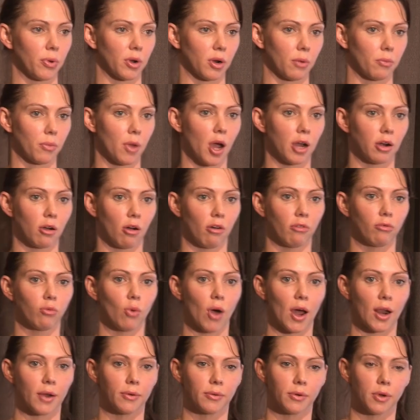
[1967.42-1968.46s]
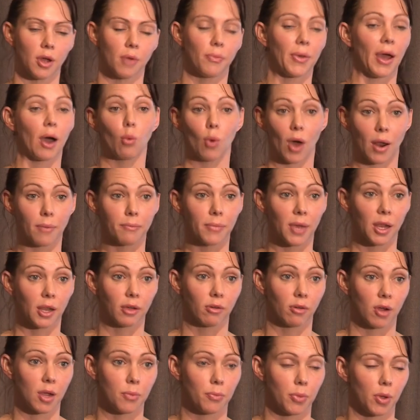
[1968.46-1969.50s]
bottom line of one, about one
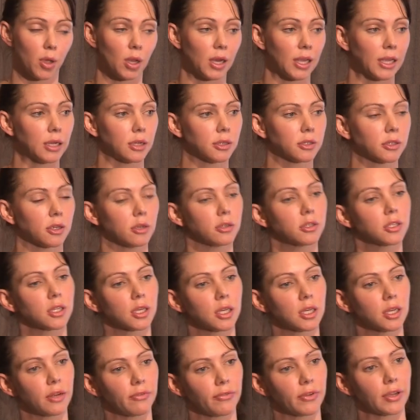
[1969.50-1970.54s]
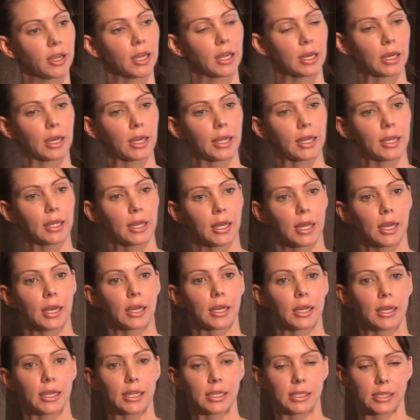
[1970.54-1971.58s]
milligram per litre, so significantly
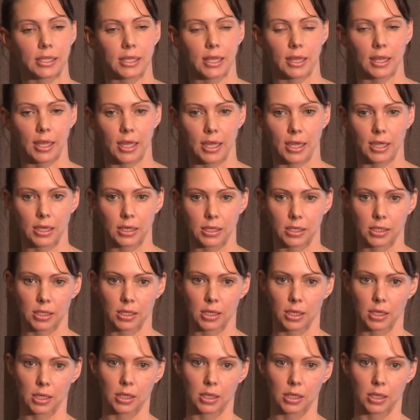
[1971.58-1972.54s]
less than that.